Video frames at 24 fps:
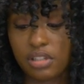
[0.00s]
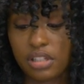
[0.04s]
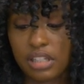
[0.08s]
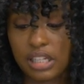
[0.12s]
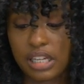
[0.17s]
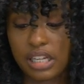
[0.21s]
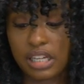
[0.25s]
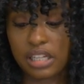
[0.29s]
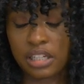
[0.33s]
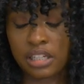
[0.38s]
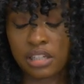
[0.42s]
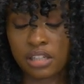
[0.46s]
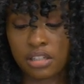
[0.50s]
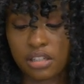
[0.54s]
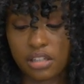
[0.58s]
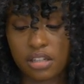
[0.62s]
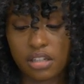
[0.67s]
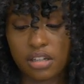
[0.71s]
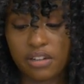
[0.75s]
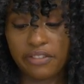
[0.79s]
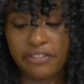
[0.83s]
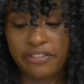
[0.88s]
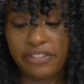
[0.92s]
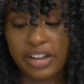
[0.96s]
like
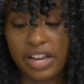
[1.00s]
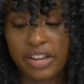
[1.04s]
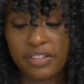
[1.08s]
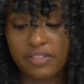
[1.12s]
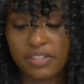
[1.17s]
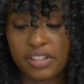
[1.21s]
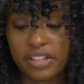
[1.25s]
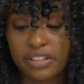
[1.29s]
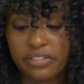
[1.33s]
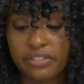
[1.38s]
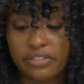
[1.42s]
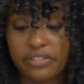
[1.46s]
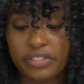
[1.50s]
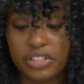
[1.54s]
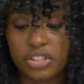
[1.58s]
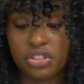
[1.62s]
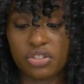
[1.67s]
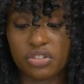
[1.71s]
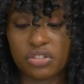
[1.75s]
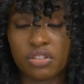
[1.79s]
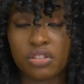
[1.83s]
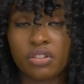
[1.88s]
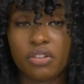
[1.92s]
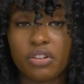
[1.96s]
a 5-year
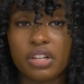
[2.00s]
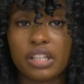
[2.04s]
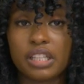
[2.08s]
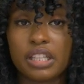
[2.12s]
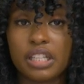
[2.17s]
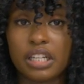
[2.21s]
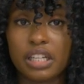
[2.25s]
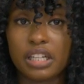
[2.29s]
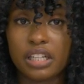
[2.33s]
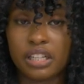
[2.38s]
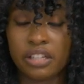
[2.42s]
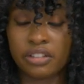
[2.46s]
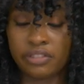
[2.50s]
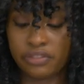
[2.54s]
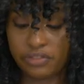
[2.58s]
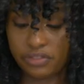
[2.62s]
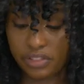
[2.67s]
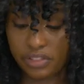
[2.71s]
vision or a 10-year